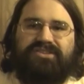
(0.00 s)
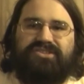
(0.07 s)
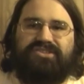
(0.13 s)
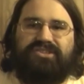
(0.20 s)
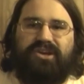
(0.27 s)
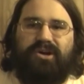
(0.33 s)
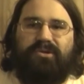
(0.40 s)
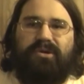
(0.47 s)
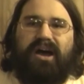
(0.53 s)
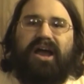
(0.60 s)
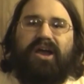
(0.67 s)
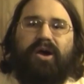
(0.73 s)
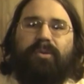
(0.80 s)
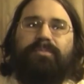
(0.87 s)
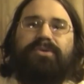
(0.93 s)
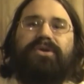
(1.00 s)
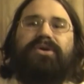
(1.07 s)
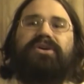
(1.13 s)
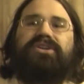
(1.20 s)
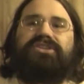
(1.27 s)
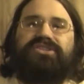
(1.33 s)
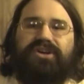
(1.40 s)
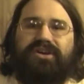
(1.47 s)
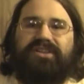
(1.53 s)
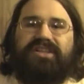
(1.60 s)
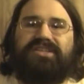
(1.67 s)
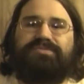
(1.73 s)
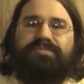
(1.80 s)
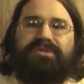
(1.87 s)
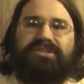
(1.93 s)
So I hope you enjoyed
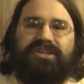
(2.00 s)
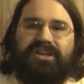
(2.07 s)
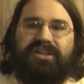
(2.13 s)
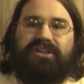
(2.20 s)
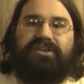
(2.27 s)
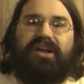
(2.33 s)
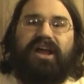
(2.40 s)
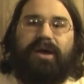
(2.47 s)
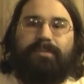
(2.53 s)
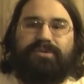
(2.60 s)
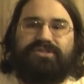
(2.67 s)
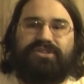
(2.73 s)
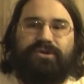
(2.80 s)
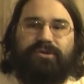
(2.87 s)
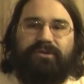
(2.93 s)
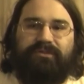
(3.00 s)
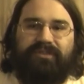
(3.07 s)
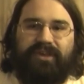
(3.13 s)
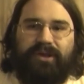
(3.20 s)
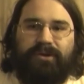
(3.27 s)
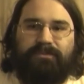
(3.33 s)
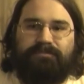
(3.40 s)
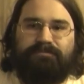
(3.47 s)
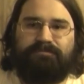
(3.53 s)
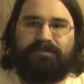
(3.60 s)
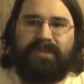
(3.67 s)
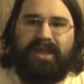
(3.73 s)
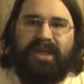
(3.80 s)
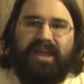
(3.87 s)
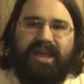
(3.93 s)
this particular episode review.
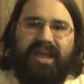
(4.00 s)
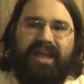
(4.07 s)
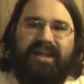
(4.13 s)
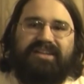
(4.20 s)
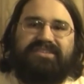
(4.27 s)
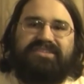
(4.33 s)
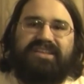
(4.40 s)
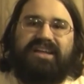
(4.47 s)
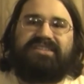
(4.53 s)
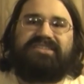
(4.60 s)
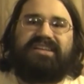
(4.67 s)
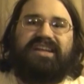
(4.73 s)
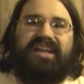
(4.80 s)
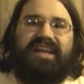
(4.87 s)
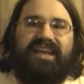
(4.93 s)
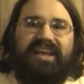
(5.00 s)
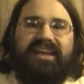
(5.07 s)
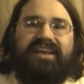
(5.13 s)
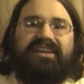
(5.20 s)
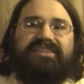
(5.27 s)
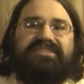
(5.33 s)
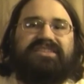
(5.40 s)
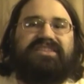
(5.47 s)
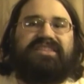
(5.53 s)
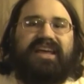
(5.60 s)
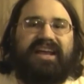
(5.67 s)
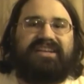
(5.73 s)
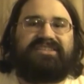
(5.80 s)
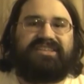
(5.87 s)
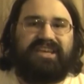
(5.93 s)
And since it is
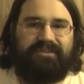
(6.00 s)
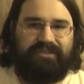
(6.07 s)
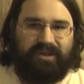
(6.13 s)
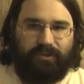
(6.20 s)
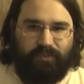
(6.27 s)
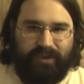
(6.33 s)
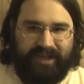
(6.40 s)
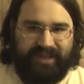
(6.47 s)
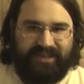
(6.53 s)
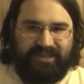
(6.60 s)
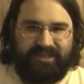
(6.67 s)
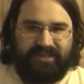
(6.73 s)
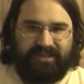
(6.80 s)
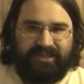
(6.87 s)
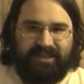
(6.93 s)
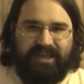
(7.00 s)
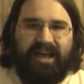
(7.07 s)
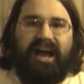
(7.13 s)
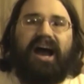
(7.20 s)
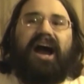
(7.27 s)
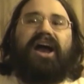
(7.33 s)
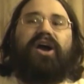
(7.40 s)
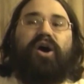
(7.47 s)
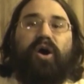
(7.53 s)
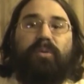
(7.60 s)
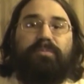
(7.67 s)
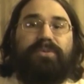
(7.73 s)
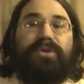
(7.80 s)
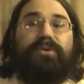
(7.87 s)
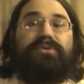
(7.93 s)
Thanksgiving week, I
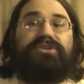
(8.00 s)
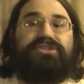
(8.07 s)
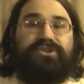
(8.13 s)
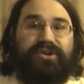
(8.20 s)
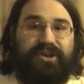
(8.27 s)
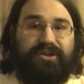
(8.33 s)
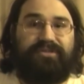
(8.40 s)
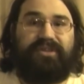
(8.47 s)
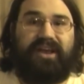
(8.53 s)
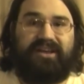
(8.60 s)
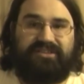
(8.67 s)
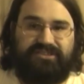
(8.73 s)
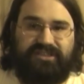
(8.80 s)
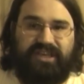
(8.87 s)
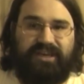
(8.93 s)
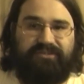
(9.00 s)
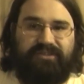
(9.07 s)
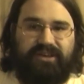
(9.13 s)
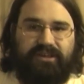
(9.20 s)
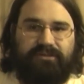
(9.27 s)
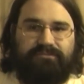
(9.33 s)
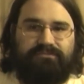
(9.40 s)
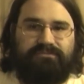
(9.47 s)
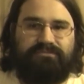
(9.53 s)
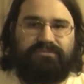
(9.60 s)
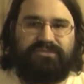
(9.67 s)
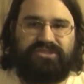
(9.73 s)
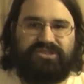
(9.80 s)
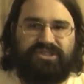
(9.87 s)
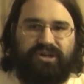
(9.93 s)
hope you enjoy your Thanksgiving.
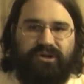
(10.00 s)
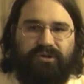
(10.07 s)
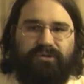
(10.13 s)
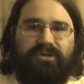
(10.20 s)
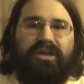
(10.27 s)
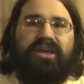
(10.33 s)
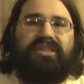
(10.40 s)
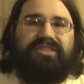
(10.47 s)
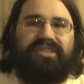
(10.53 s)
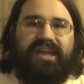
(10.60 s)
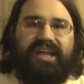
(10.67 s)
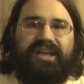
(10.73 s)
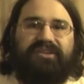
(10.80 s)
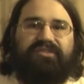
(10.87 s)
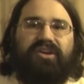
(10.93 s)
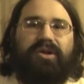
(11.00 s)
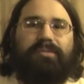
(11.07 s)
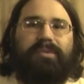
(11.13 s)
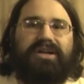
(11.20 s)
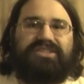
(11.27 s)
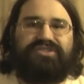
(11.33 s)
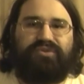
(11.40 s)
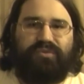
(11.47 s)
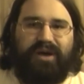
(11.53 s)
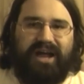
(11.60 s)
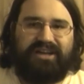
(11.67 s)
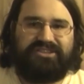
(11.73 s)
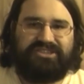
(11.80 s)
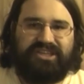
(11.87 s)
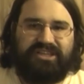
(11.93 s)
So thank you very much for
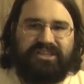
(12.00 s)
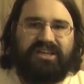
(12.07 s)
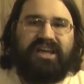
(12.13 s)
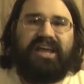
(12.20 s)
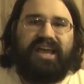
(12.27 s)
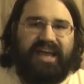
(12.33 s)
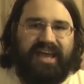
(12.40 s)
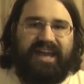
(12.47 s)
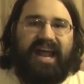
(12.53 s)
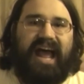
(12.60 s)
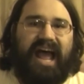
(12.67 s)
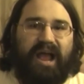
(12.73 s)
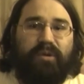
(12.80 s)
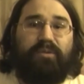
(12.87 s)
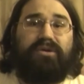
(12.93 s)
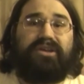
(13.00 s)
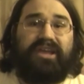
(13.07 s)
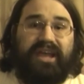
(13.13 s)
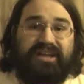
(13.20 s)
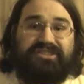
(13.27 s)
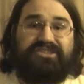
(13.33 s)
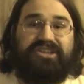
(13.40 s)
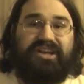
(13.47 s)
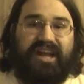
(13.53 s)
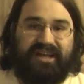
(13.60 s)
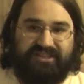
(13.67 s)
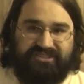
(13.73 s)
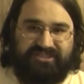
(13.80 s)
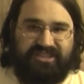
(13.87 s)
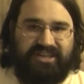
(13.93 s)
watching, and I will catch you
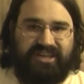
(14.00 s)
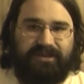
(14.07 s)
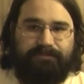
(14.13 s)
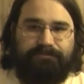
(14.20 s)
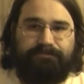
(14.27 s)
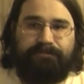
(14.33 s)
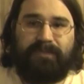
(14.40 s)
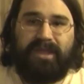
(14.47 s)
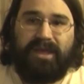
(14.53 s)
next time.